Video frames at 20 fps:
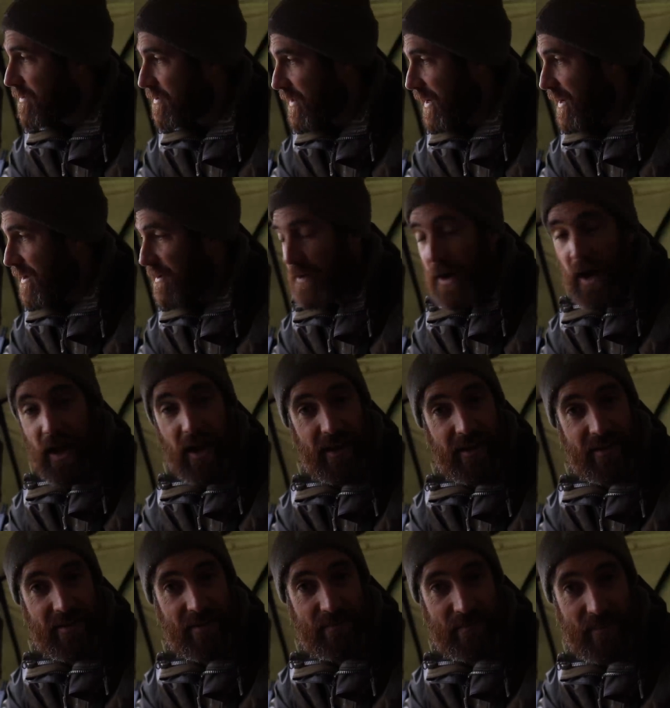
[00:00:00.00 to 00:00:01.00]
So
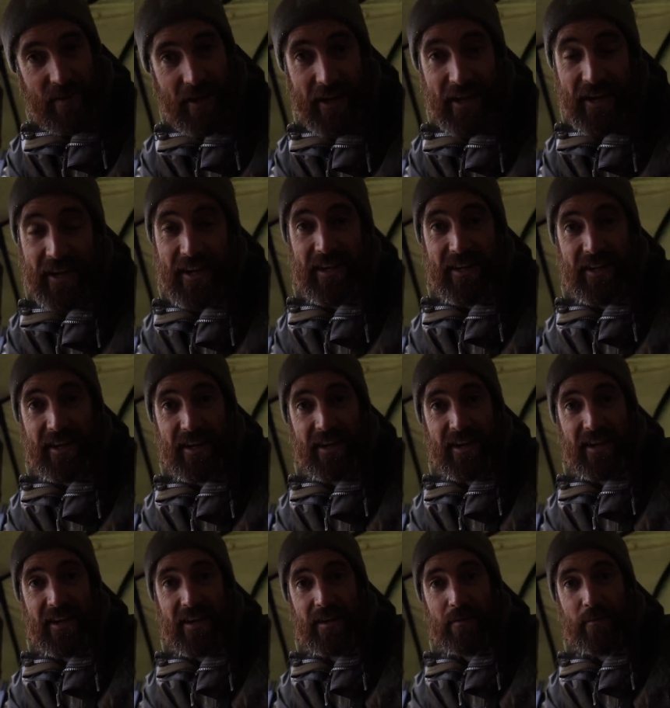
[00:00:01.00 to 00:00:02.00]
um,
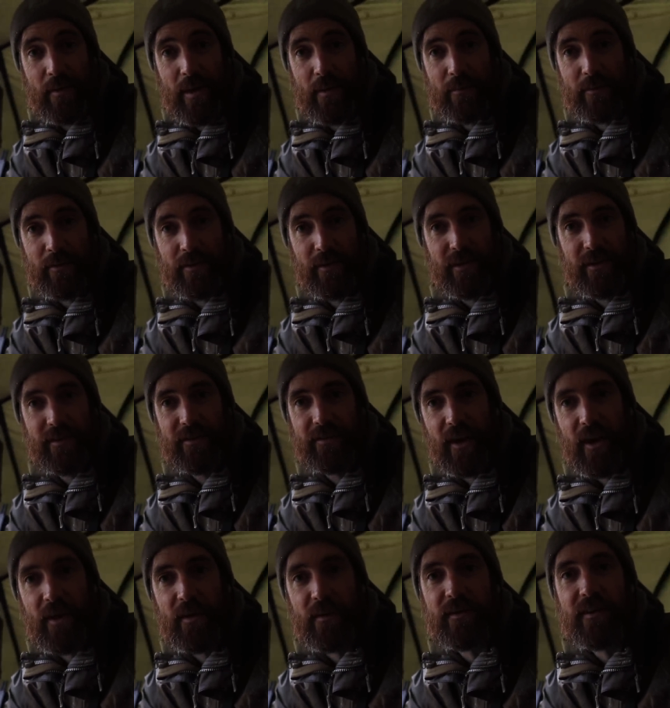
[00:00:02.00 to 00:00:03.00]
yeah, I'm absolutely
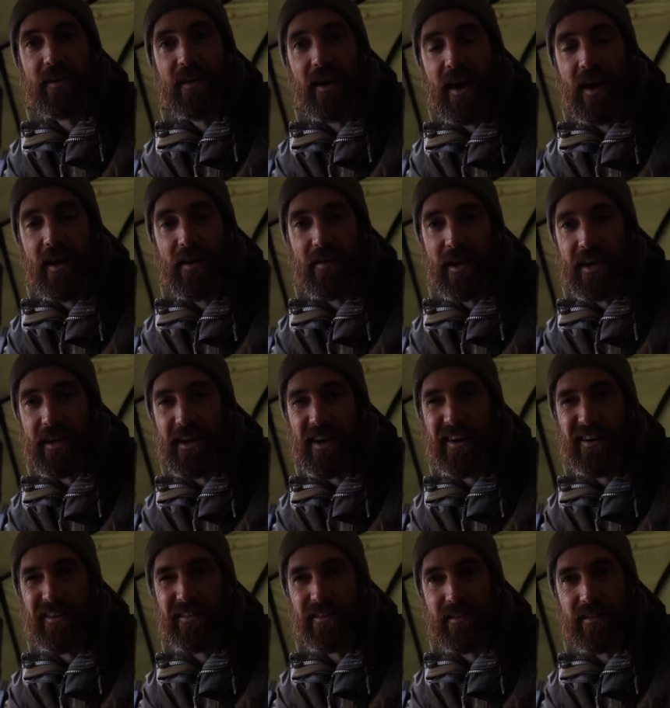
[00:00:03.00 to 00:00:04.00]
soaked, and I
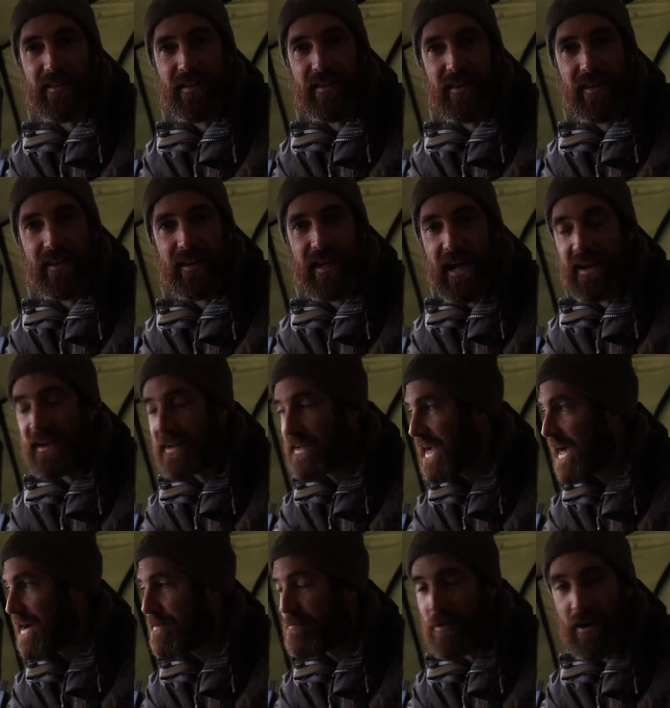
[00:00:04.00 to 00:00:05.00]
can't get the
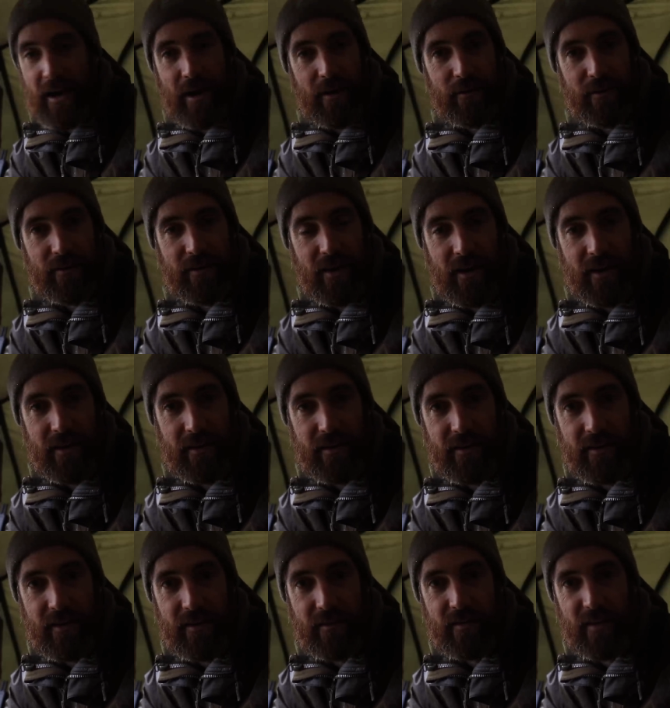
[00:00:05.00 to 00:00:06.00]
camera outside
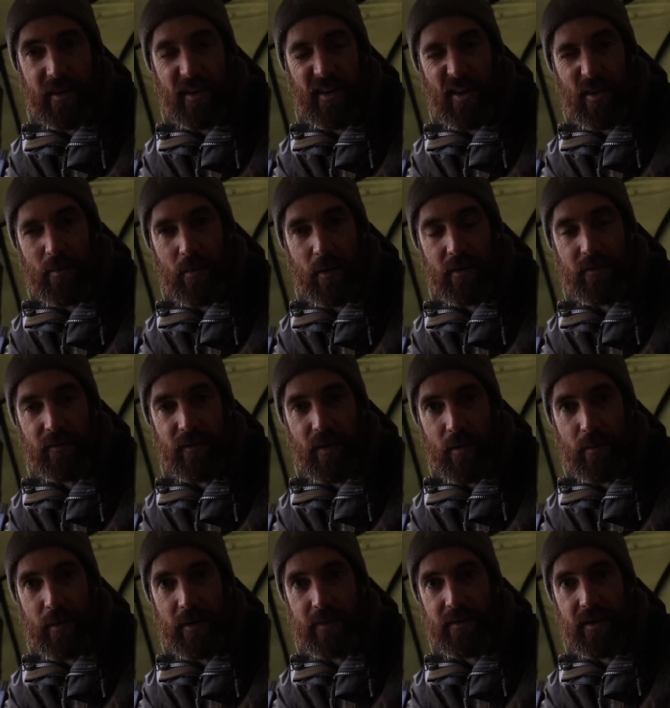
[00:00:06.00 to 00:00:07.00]
to, to do much
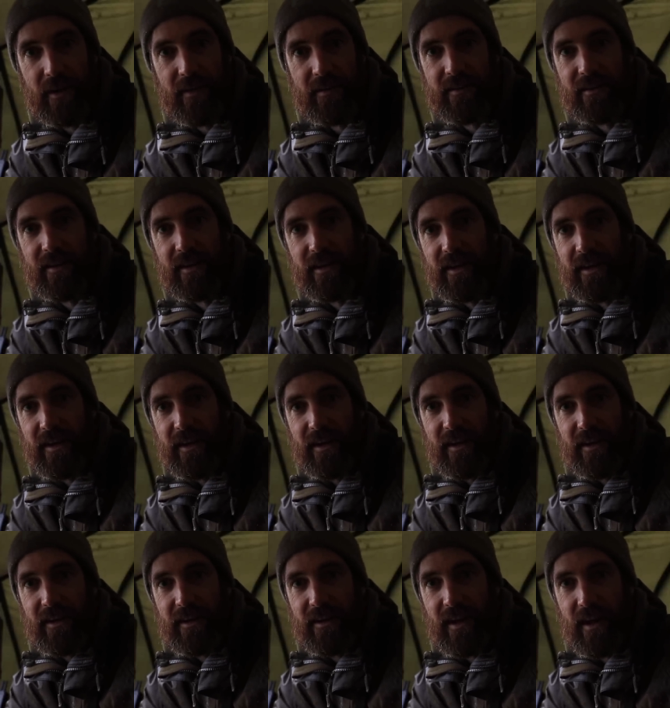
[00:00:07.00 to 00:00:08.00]
filming so it's
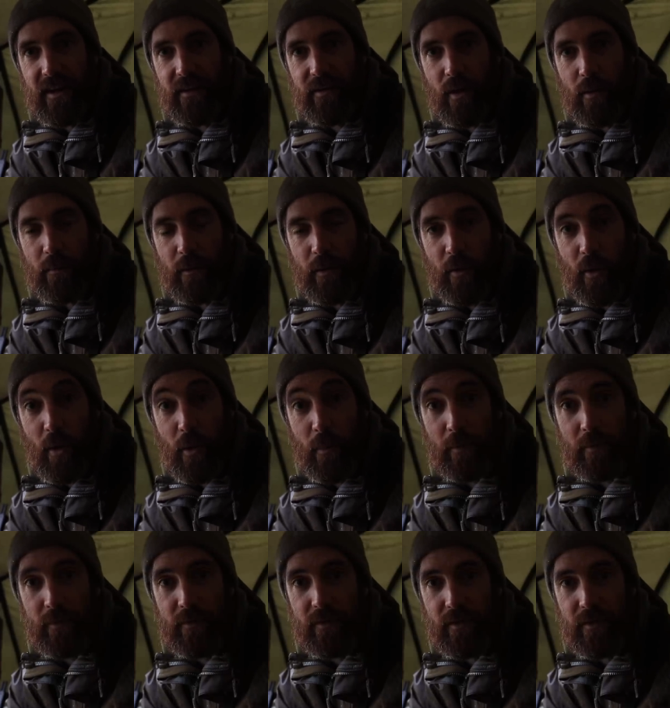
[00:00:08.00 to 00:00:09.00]
you know not my
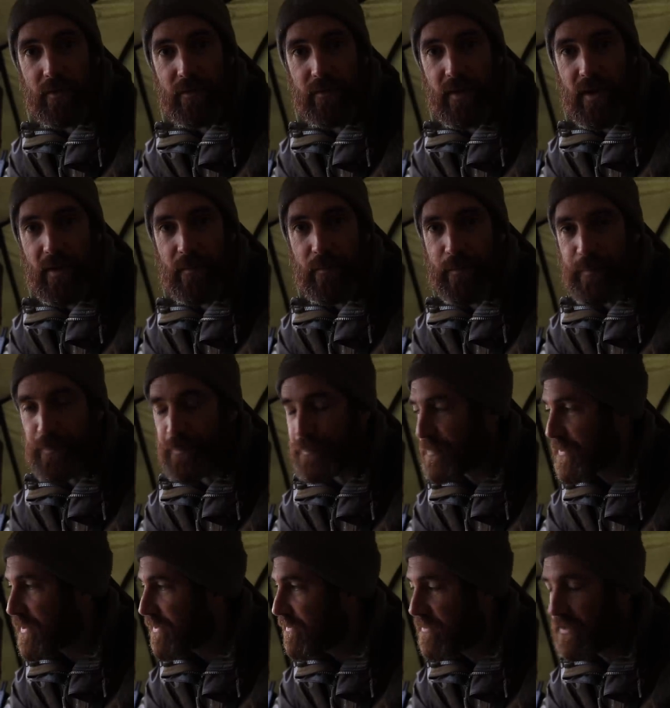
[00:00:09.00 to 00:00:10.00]
normal sort of um,
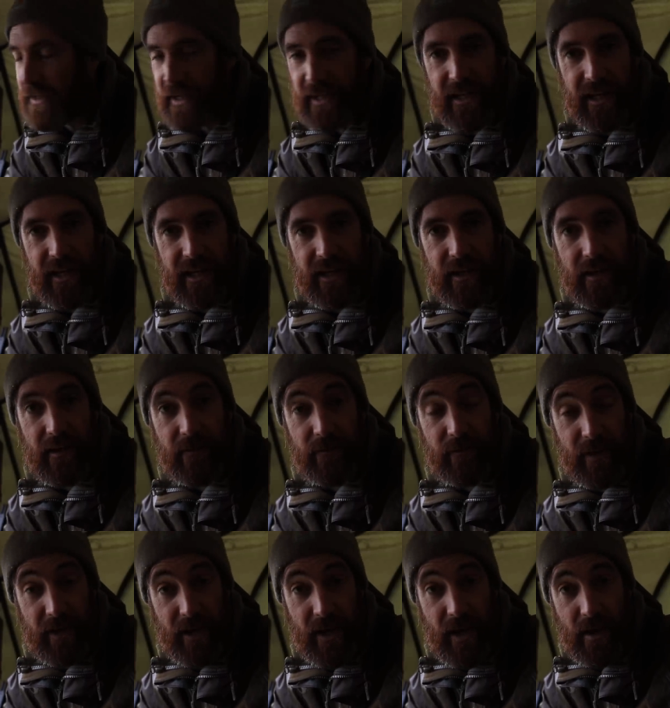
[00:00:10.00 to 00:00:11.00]
scenic
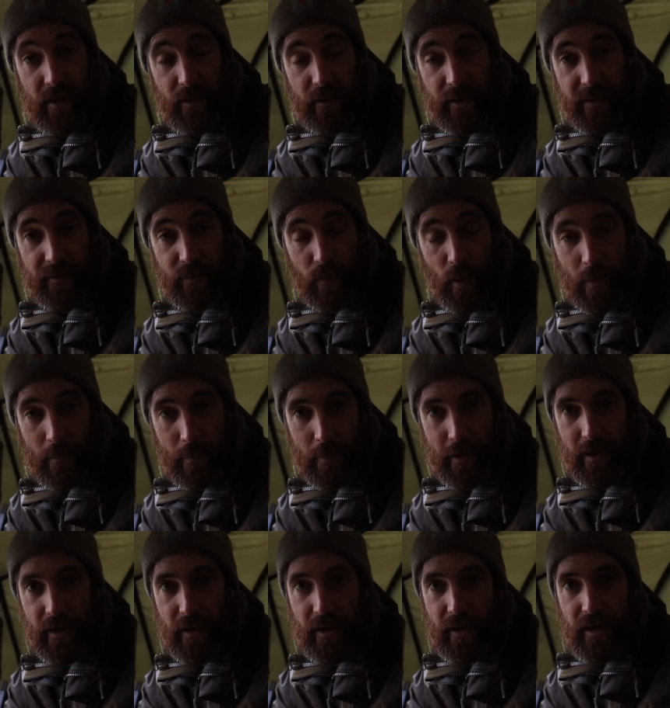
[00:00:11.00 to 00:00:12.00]
video this one
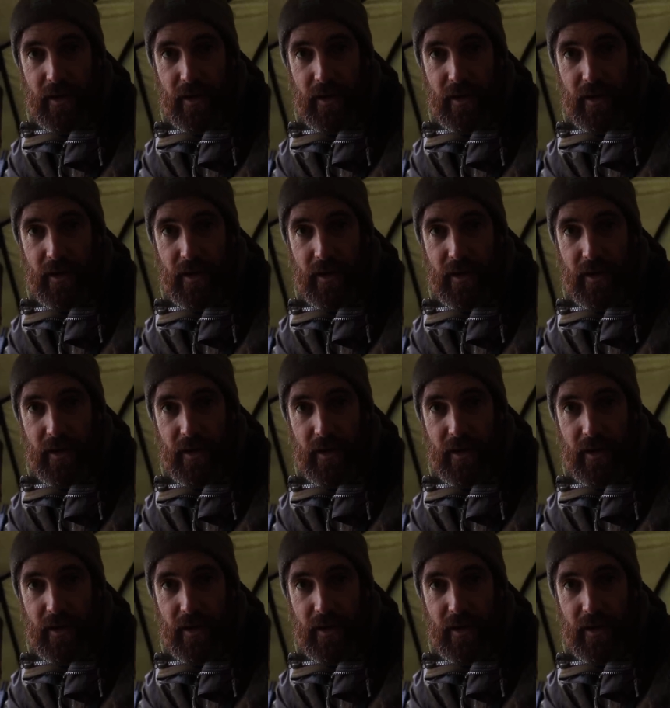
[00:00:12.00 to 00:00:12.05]
but